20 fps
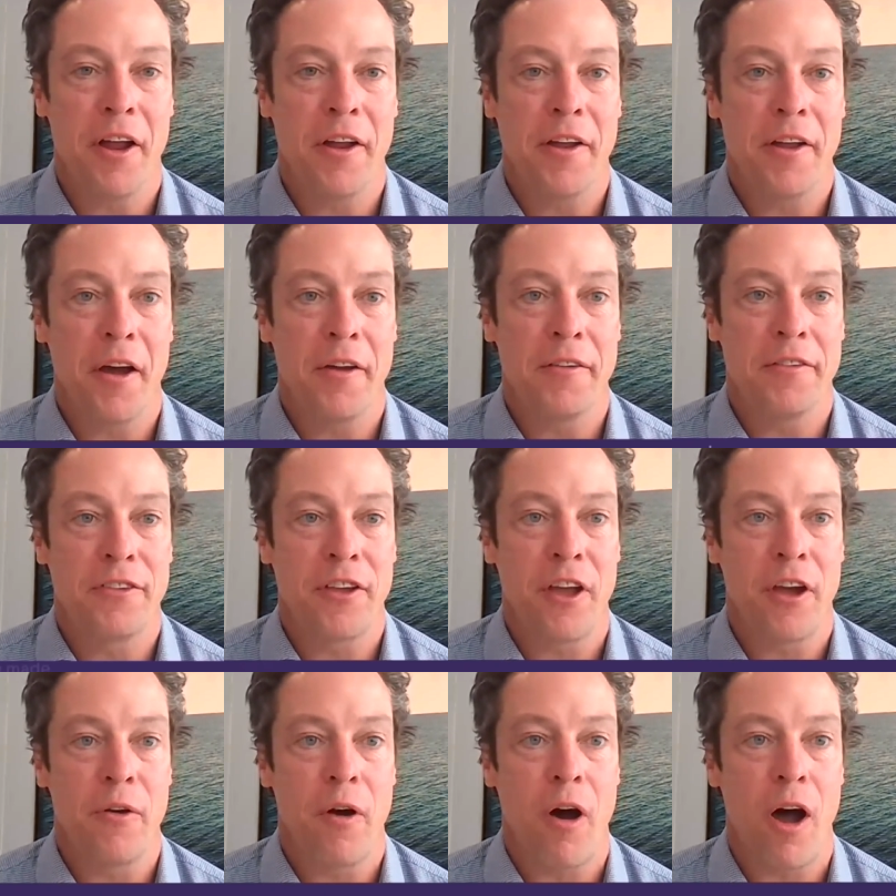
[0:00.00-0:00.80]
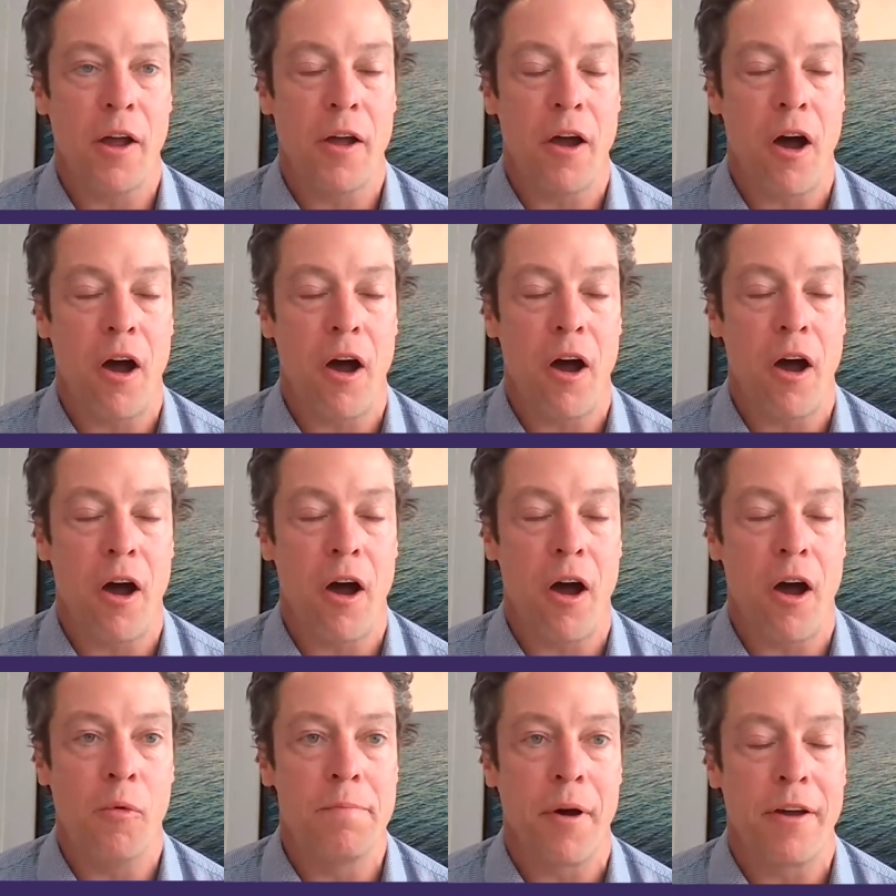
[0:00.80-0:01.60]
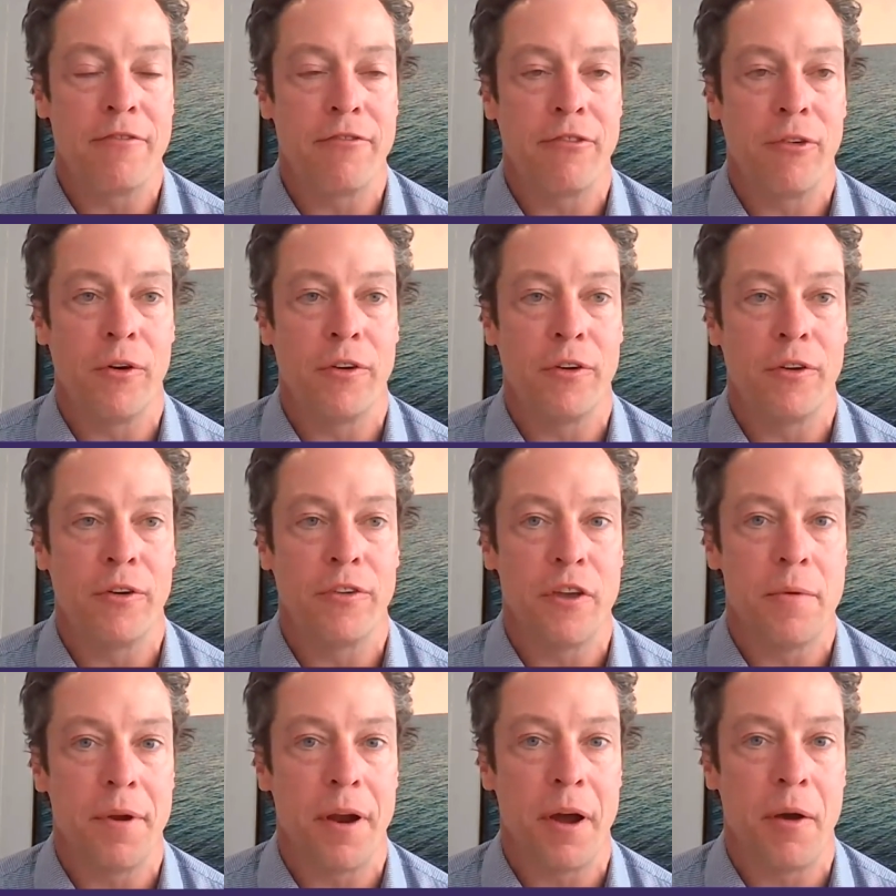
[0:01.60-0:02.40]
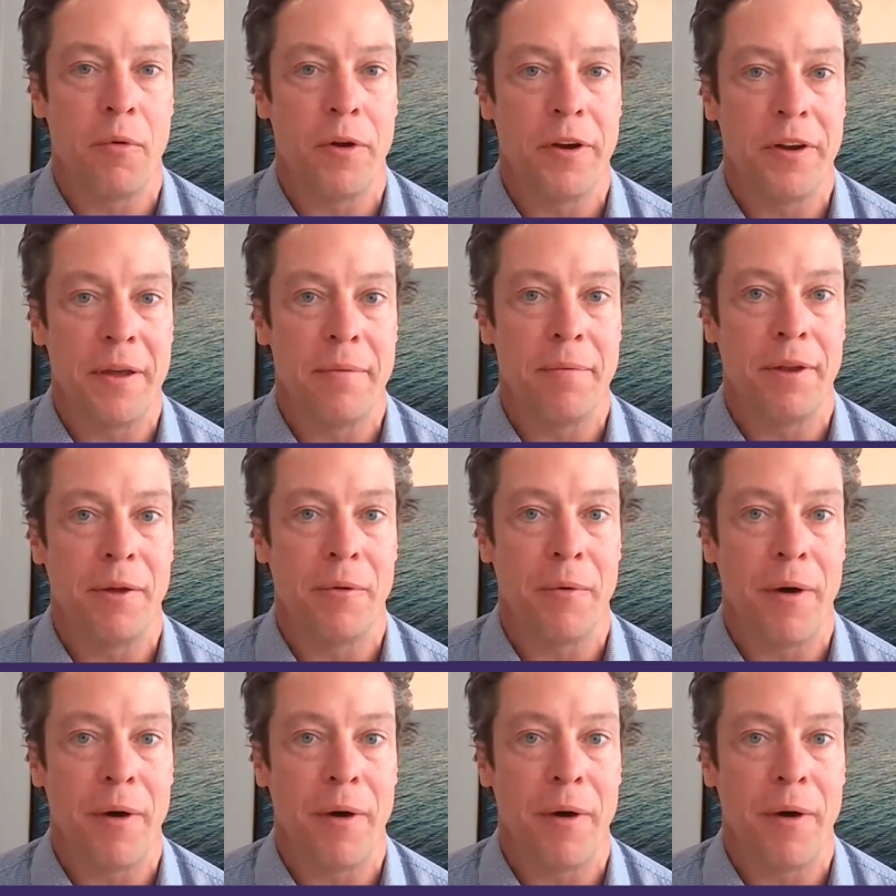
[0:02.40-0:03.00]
I wouldn't buy Fortescue,